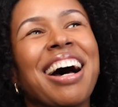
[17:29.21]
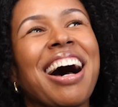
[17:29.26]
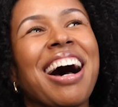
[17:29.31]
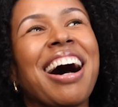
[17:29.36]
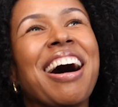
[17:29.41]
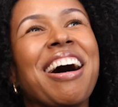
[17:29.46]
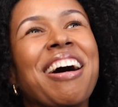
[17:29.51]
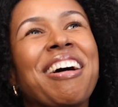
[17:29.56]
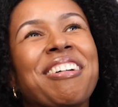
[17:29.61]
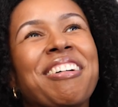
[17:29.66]

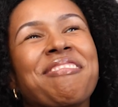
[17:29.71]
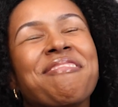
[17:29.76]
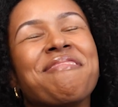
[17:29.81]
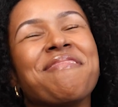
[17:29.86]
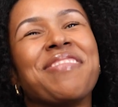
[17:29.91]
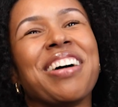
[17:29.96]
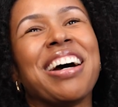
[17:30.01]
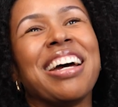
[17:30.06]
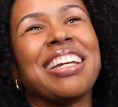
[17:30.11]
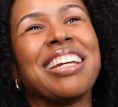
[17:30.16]

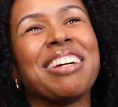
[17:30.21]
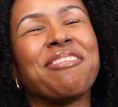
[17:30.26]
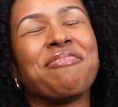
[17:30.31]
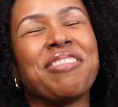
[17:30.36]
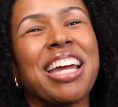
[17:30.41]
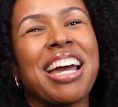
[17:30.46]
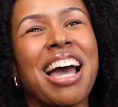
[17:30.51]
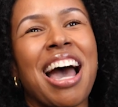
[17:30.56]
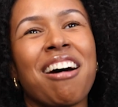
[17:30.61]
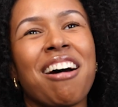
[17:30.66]
But
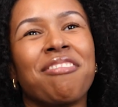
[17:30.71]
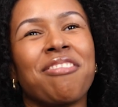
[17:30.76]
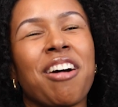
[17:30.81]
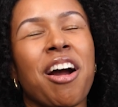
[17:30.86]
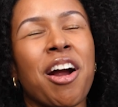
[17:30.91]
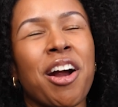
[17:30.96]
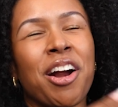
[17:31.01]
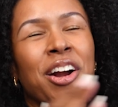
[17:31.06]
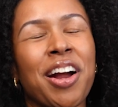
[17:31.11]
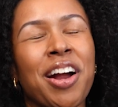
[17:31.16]
we have
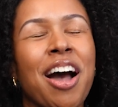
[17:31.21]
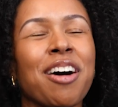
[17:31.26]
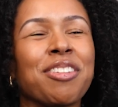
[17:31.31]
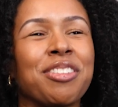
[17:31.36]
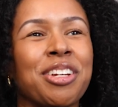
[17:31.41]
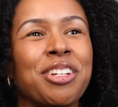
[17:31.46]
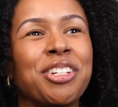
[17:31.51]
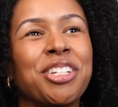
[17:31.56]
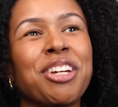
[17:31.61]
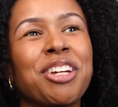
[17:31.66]
our
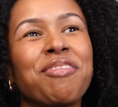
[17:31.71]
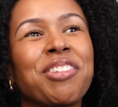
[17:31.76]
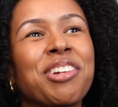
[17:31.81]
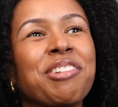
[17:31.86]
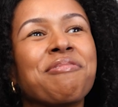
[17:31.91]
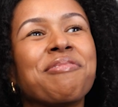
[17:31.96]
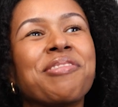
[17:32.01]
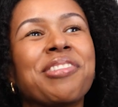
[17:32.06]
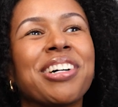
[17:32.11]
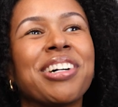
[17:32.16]
Housing Achievement
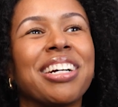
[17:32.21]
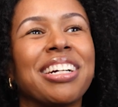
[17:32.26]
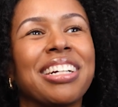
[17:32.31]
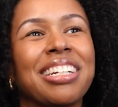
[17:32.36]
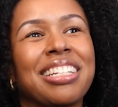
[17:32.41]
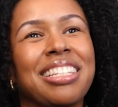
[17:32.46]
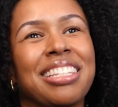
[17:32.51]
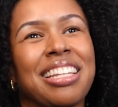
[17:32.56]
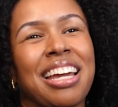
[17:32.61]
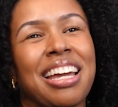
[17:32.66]

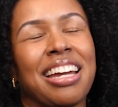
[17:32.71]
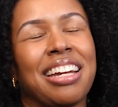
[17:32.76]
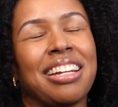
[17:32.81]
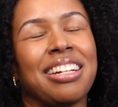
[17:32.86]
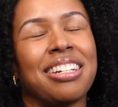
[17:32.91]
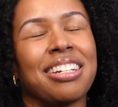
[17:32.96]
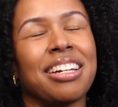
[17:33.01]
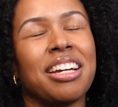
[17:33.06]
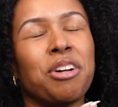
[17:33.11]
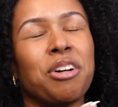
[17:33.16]
Awards,
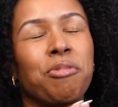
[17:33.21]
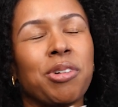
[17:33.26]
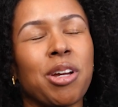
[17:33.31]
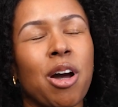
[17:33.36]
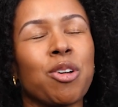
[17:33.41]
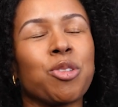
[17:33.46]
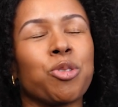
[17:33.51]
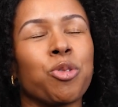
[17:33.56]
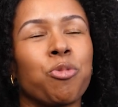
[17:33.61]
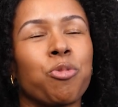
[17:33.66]
and we
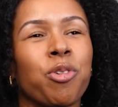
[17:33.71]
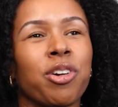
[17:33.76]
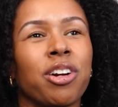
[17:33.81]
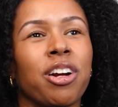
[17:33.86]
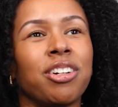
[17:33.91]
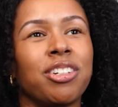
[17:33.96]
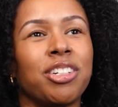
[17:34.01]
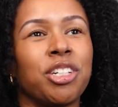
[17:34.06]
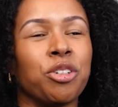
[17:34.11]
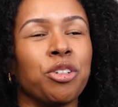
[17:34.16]
also award
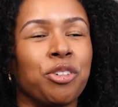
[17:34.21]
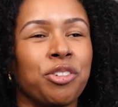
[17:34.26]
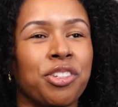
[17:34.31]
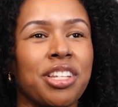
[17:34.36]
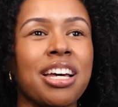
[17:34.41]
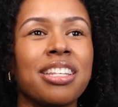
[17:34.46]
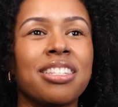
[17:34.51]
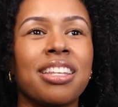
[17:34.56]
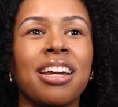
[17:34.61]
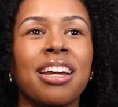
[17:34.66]
our Children's
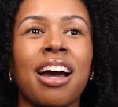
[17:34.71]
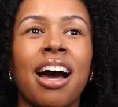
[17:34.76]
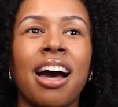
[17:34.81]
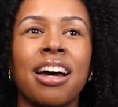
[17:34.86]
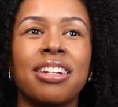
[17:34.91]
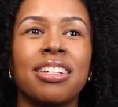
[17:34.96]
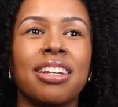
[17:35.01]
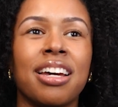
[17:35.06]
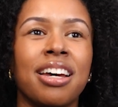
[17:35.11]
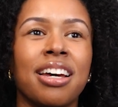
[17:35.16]
Essay
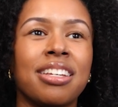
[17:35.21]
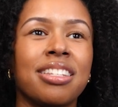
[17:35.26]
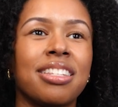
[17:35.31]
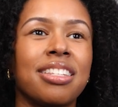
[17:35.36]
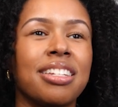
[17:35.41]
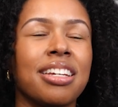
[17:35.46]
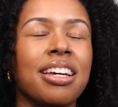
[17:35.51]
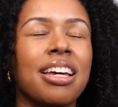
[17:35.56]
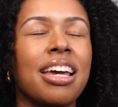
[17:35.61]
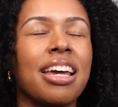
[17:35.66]

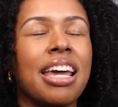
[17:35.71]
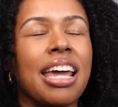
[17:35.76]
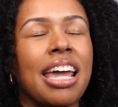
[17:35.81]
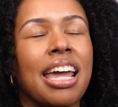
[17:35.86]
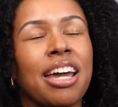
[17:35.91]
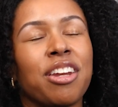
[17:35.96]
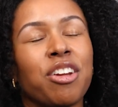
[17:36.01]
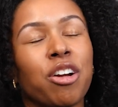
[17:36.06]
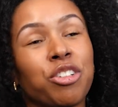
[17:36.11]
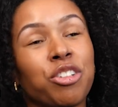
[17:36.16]
Contest
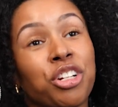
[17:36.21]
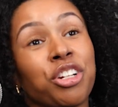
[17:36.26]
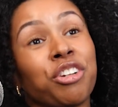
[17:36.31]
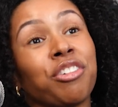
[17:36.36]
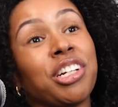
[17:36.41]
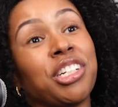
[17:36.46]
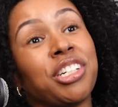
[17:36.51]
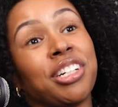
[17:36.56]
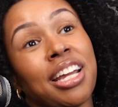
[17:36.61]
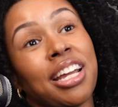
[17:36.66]
and our
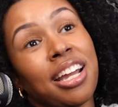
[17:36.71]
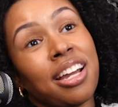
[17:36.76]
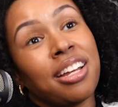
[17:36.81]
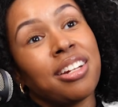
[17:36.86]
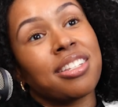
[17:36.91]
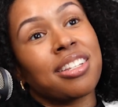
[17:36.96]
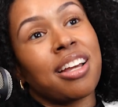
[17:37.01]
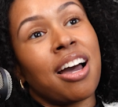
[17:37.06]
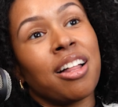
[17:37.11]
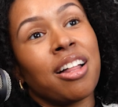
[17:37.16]
Generation
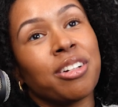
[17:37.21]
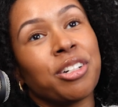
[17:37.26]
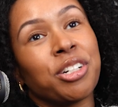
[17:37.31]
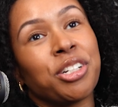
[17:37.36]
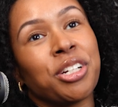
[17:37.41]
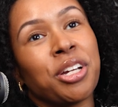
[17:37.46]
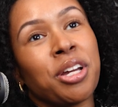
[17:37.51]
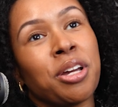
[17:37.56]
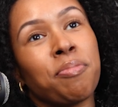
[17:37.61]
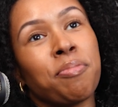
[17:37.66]
HAND
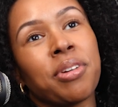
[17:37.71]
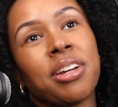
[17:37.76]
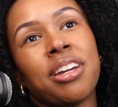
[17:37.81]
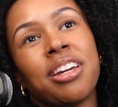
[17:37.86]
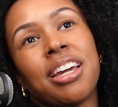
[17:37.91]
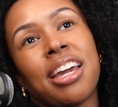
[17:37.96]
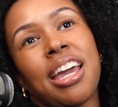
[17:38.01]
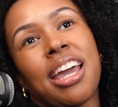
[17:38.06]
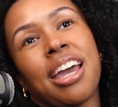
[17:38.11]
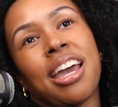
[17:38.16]
Scholarship,
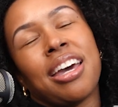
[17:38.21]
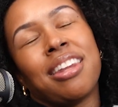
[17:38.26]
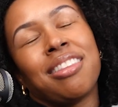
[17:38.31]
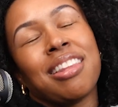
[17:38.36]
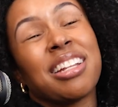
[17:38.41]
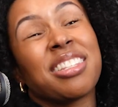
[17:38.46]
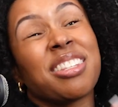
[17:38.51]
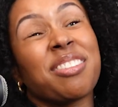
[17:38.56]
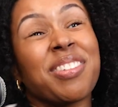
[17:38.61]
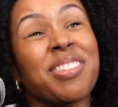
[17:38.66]
and
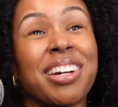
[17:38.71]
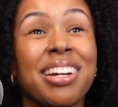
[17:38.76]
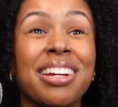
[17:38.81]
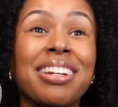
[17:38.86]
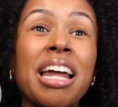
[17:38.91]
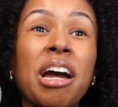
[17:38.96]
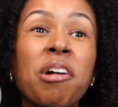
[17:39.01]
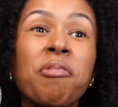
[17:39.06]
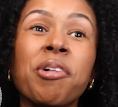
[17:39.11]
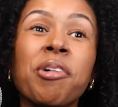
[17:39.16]
lots of good
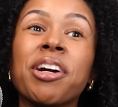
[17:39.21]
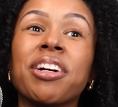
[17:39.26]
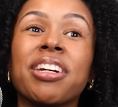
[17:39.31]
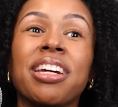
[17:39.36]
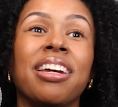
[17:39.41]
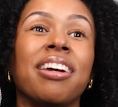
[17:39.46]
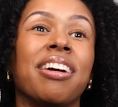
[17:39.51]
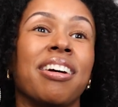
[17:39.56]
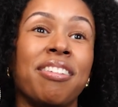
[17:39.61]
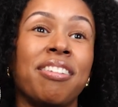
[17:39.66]

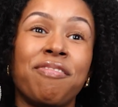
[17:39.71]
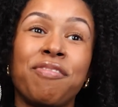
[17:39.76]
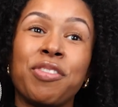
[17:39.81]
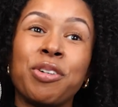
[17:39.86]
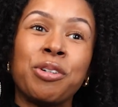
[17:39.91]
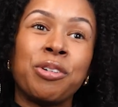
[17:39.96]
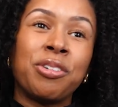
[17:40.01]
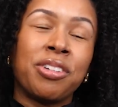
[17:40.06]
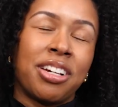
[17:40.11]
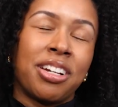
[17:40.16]
networking, good
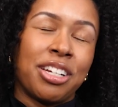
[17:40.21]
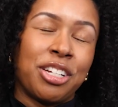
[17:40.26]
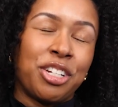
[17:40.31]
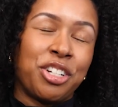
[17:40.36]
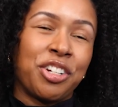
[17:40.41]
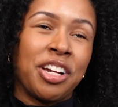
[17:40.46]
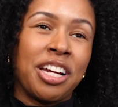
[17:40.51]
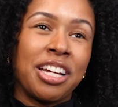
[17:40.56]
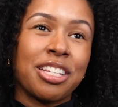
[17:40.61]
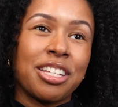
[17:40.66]
food, good
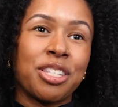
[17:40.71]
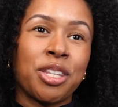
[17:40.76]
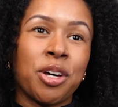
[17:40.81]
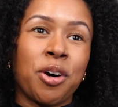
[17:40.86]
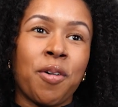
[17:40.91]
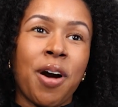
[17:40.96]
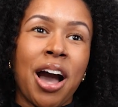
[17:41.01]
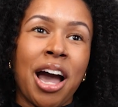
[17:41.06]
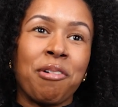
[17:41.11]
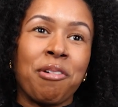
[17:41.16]
drink.
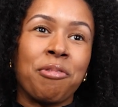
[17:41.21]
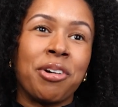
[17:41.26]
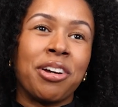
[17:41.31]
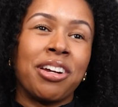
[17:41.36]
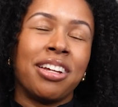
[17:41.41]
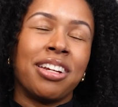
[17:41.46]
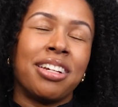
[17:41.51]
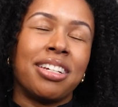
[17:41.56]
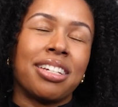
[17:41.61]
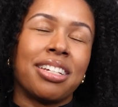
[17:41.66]
So I
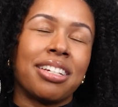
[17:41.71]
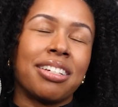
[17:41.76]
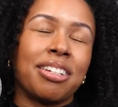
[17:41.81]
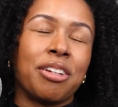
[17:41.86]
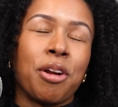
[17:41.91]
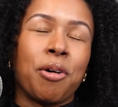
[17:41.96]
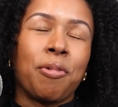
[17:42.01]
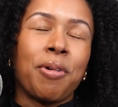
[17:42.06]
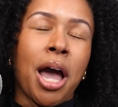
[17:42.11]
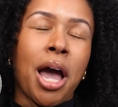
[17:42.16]
would,
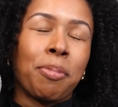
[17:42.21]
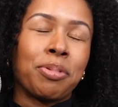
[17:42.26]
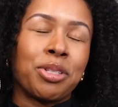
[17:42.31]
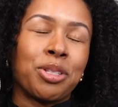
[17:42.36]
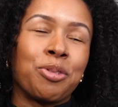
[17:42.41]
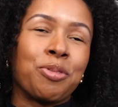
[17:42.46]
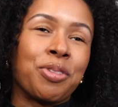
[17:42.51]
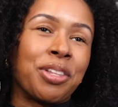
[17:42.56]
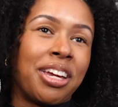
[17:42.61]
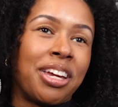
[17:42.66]

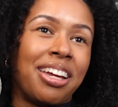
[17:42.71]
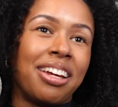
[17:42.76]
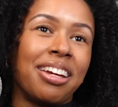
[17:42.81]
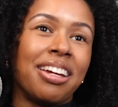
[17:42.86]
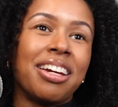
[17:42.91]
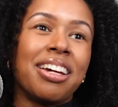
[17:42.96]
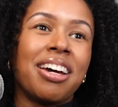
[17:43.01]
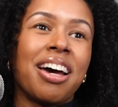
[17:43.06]
absolutely